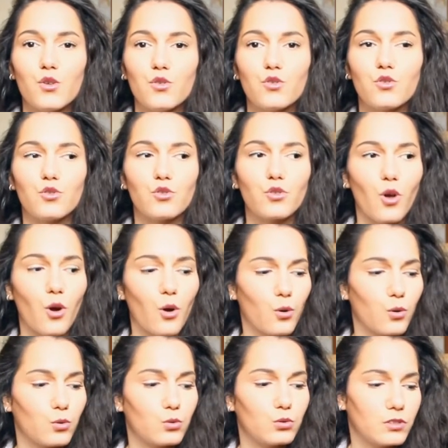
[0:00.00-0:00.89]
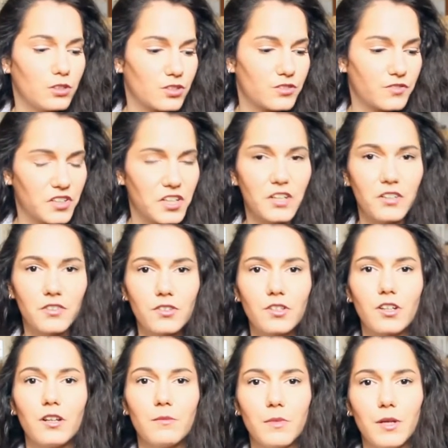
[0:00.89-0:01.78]
So this video is
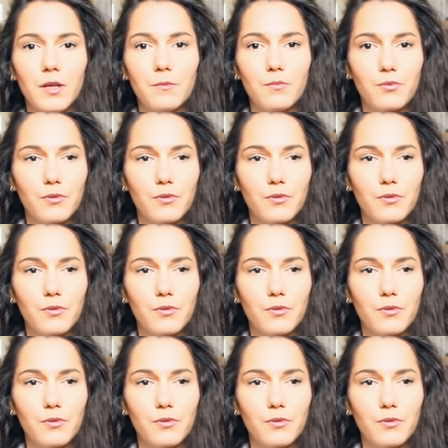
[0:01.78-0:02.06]
going to be